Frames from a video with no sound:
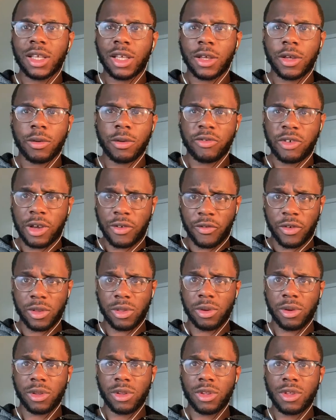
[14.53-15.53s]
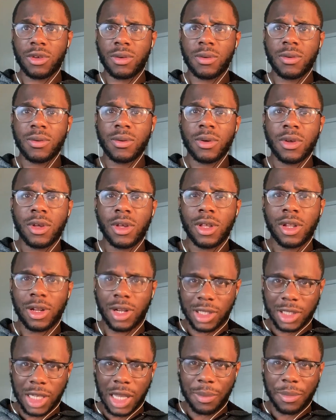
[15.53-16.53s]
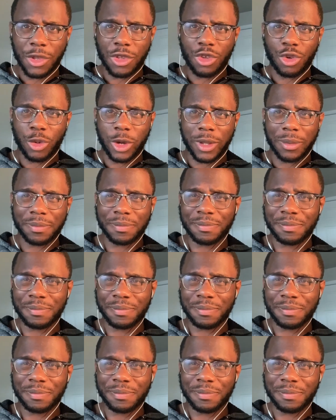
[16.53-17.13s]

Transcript: Without further ado, let's hop into it.